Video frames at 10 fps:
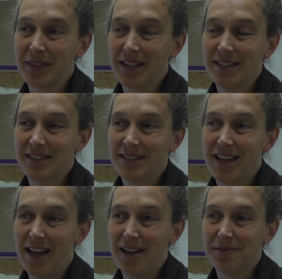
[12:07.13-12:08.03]
is
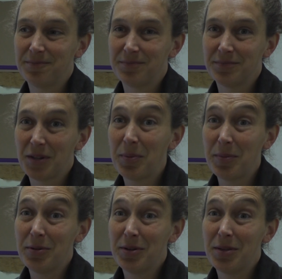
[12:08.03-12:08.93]
that the
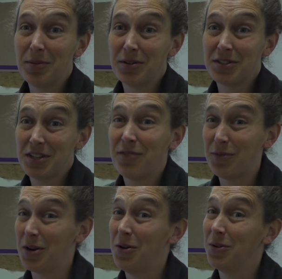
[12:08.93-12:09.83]
people with the most stuff
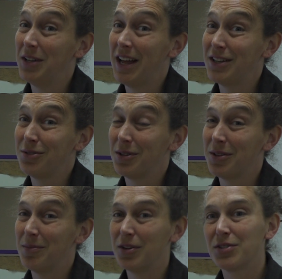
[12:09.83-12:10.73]
want to hold on to it
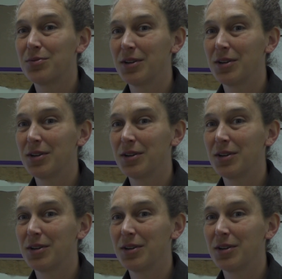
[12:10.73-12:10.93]
the most,